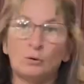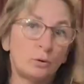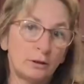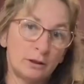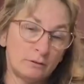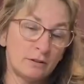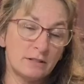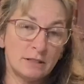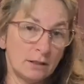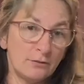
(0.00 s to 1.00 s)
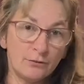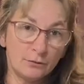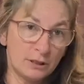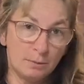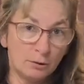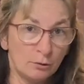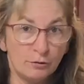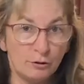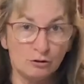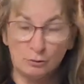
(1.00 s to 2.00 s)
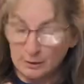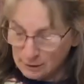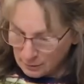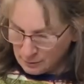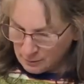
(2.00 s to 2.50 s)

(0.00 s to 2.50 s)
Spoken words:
Or you can give it as gifts or keep it in the refrigerator.